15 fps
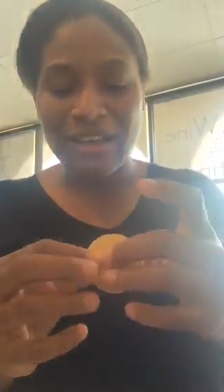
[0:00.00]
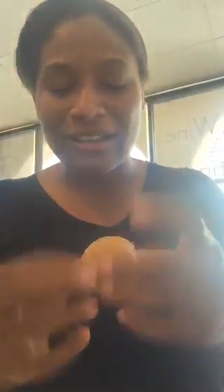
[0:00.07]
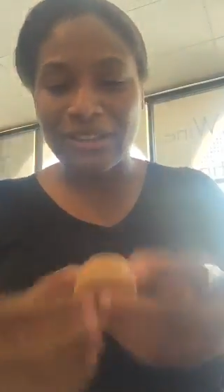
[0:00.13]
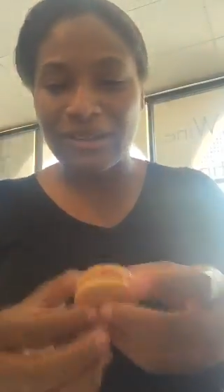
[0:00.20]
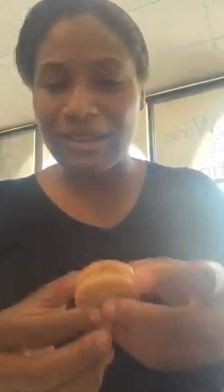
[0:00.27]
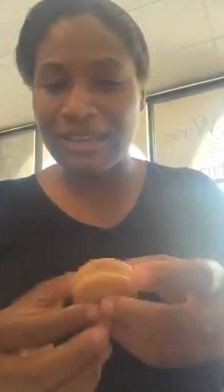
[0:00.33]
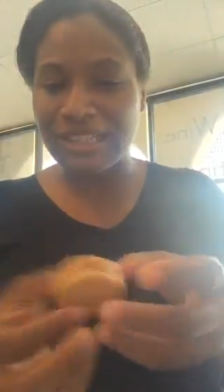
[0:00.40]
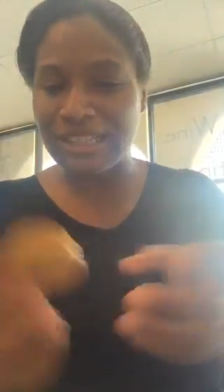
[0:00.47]

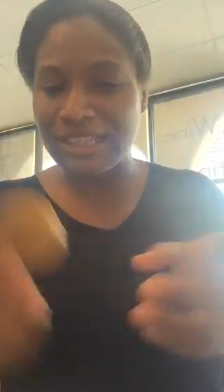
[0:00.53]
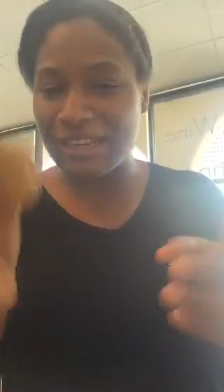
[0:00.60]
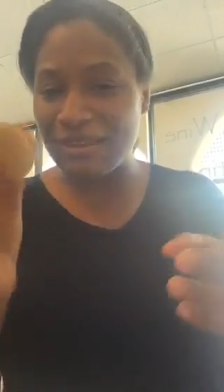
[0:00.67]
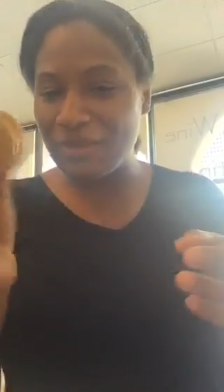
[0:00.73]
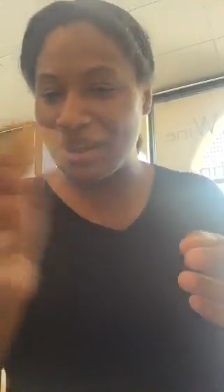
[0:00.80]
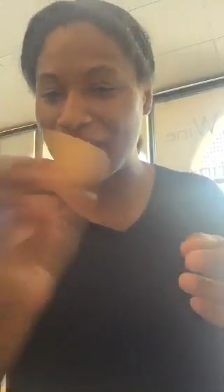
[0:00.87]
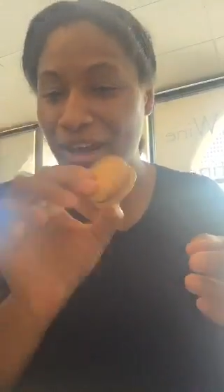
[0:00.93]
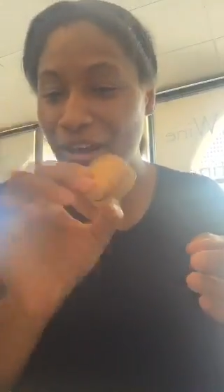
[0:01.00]
so let's see
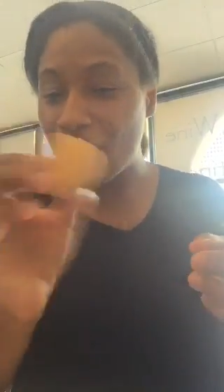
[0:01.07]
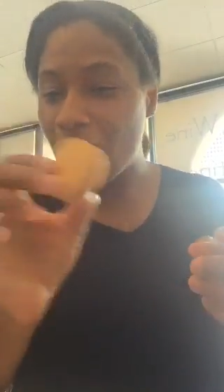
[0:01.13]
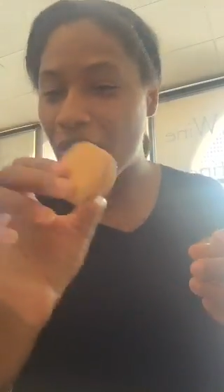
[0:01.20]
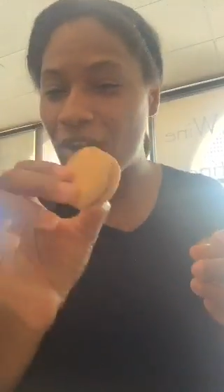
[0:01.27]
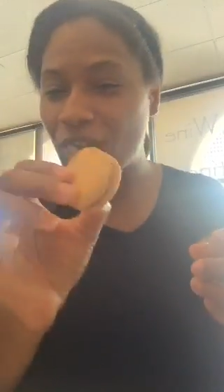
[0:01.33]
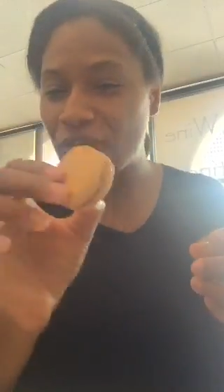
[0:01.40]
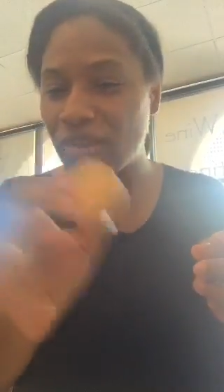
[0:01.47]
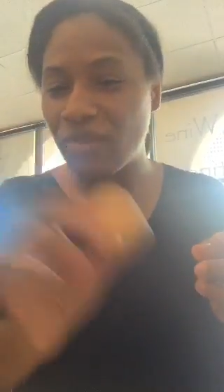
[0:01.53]
we got
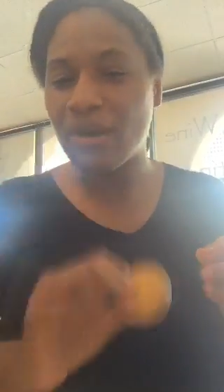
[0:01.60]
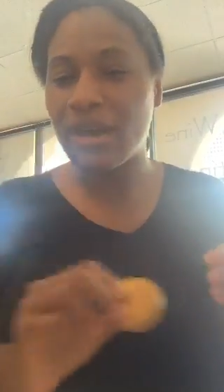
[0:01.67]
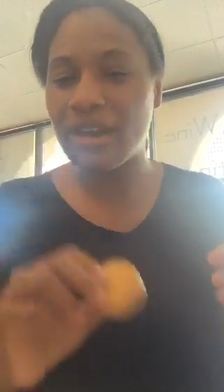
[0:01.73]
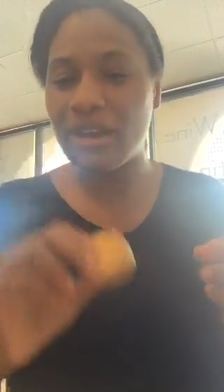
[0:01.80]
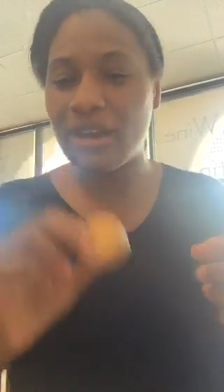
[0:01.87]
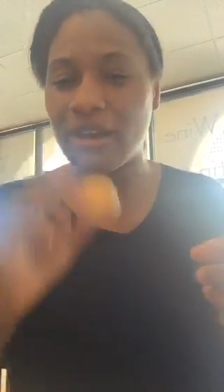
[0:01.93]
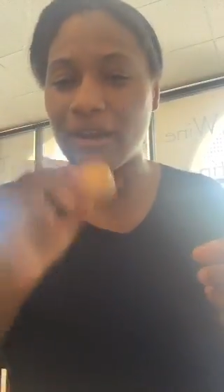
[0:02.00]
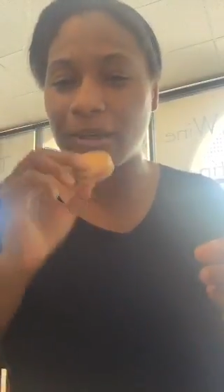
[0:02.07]
coffee
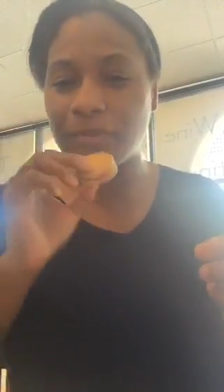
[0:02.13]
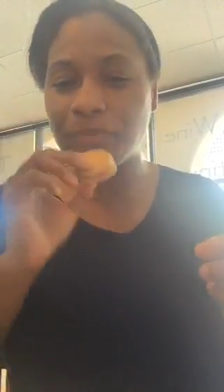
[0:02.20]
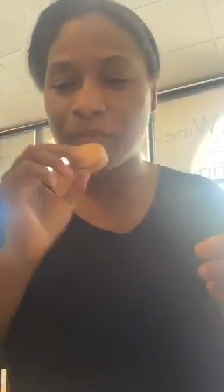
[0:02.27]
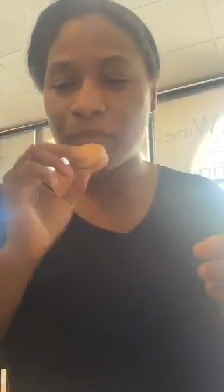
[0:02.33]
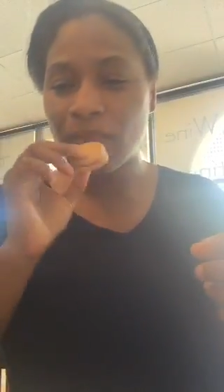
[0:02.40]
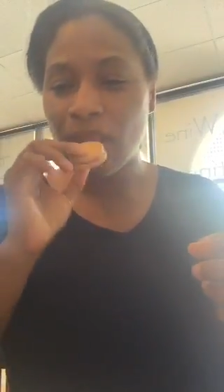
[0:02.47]
right here